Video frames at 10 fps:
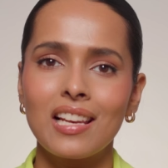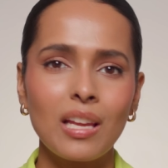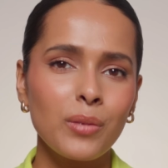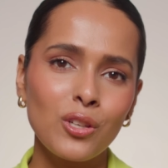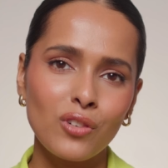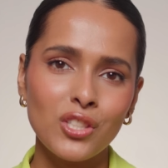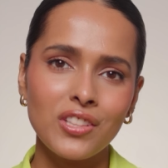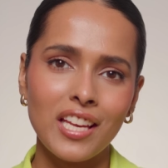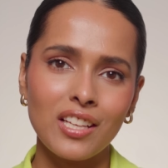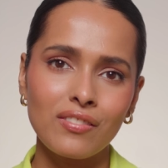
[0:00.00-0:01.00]
Let me know what you
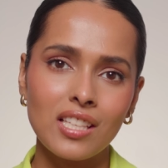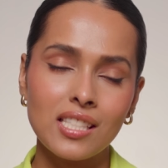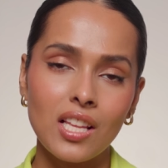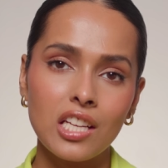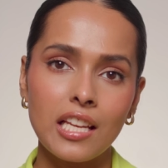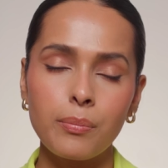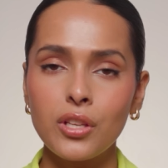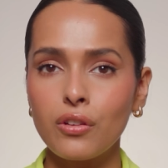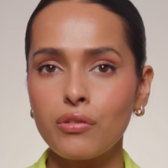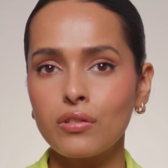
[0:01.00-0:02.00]
think of this look. Let me
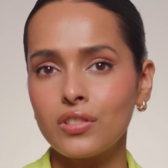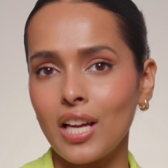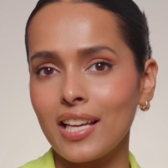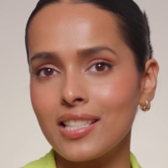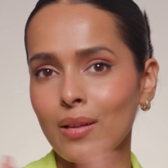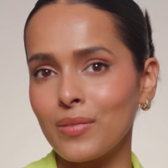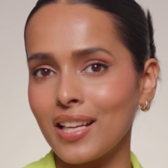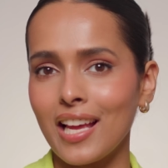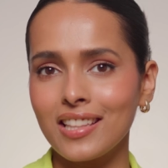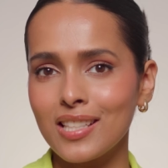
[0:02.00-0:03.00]
know if you've tried something
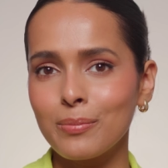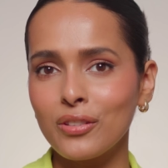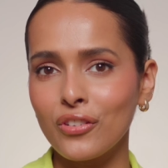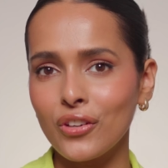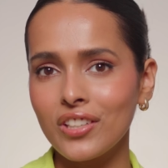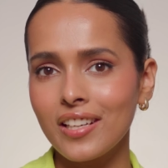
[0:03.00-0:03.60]
like this before.